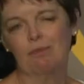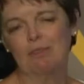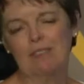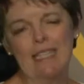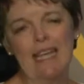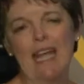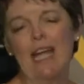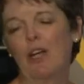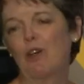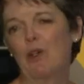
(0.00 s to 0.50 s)

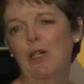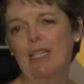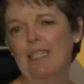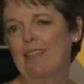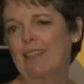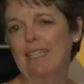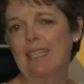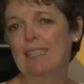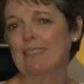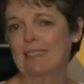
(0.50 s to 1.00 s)
narrate
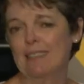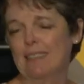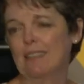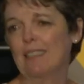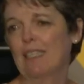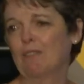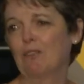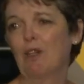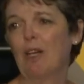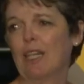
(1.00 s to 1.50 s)
things that
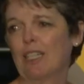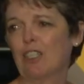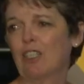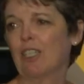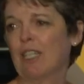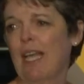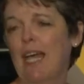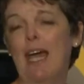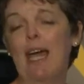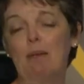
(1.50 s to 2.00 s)
never
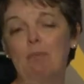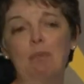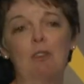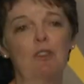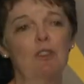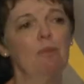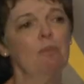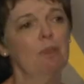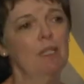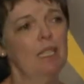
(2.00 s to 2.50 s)
actually happened
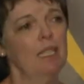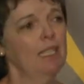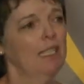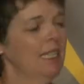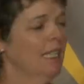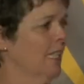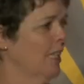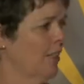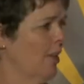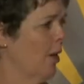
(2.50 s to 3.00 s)
to me
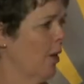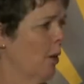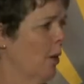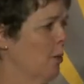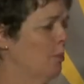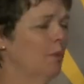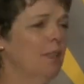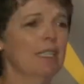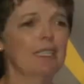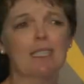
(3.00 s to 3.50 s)
in the
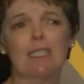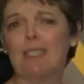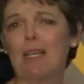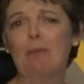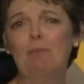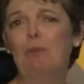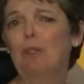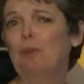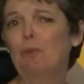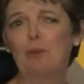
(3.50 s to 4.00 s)
hope that
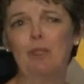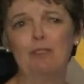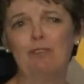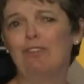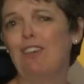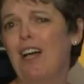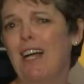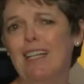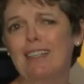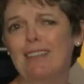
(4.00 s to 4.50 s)
someone would
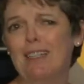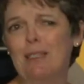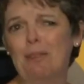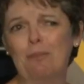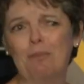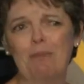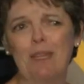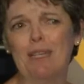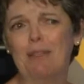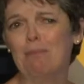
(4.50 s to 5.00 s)
find
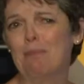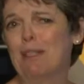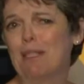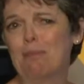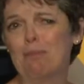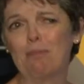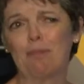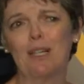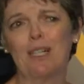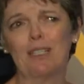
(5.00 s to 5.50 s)
them and be
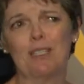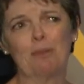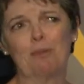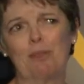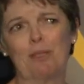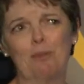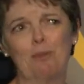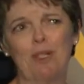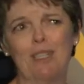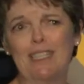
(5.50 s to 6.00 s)
impressed
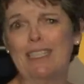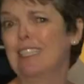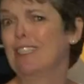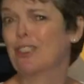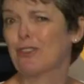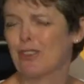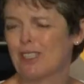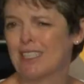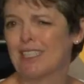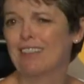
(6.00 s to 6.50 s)
with what an
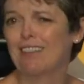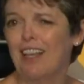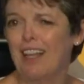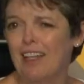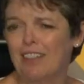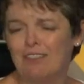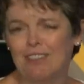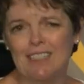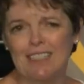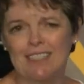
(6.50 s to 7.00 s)
interesting
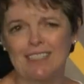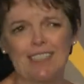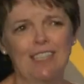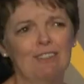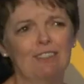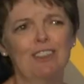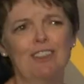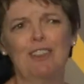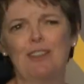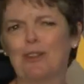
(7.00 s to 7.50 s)
life this
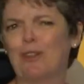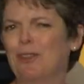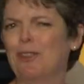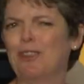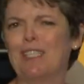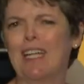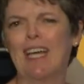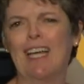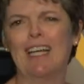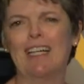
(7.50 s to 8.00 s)
seven-year-old
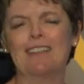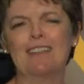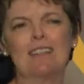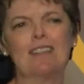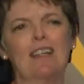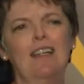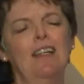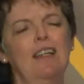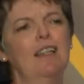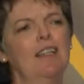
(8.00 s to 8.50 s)
has.
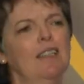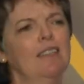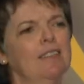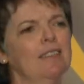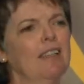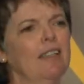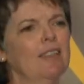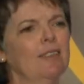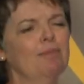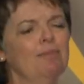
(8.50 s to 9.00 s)

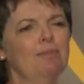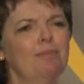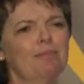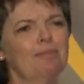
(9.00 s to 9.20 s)
Um,